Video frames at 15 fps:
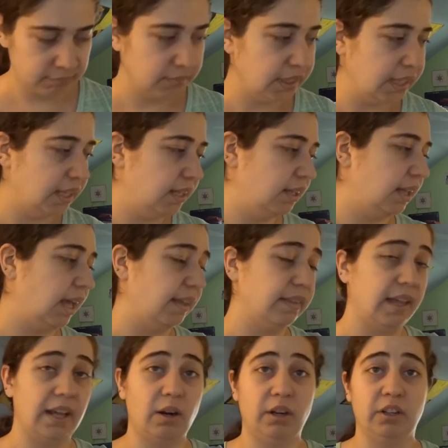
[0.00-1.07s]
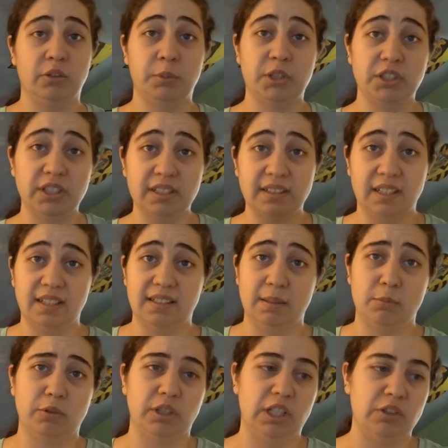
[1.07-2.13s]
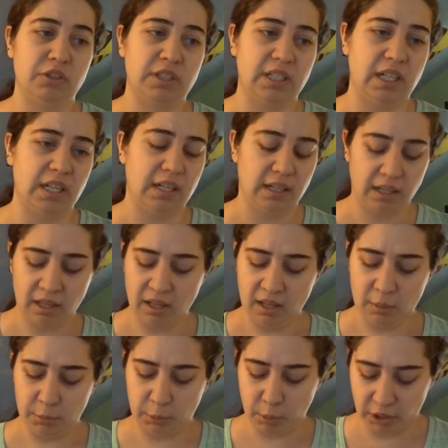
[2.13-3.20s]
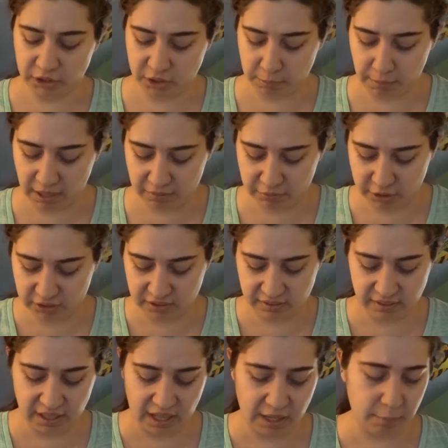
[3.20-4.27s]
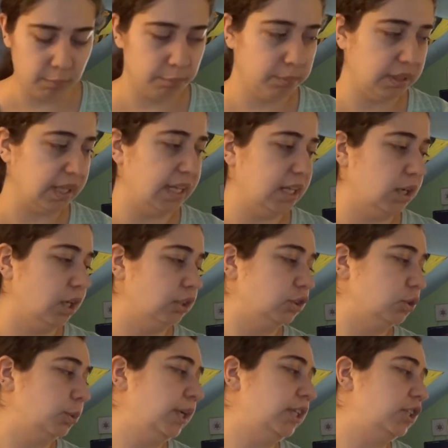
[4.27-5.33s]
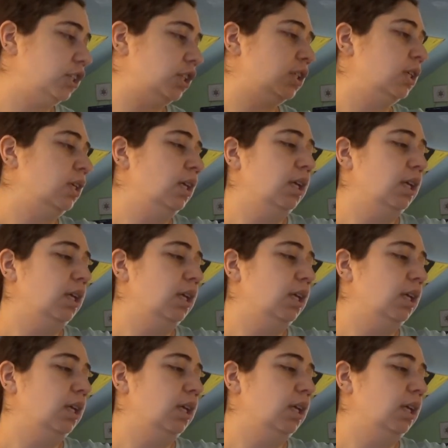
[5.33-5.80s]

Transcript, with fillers: he had that on his wish list and he seemed really interested in it. We watched Man versus. Game play it on Twitch.